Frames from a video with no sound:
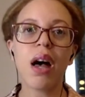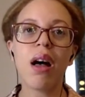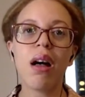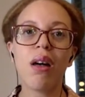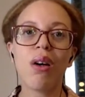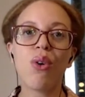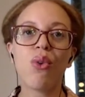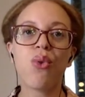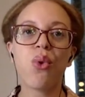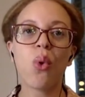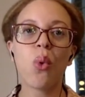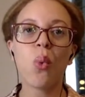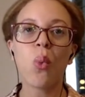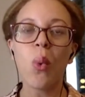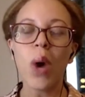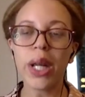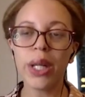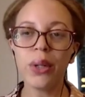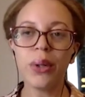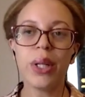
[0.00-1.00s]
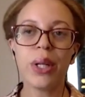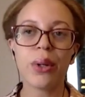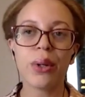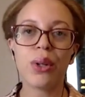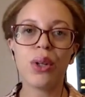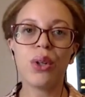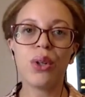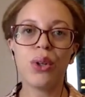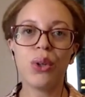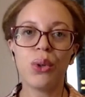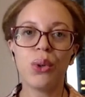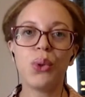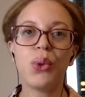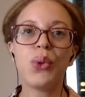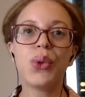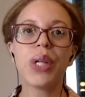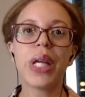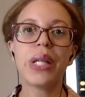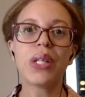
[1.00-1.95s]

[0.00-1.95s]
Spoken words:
of what you hear in the news,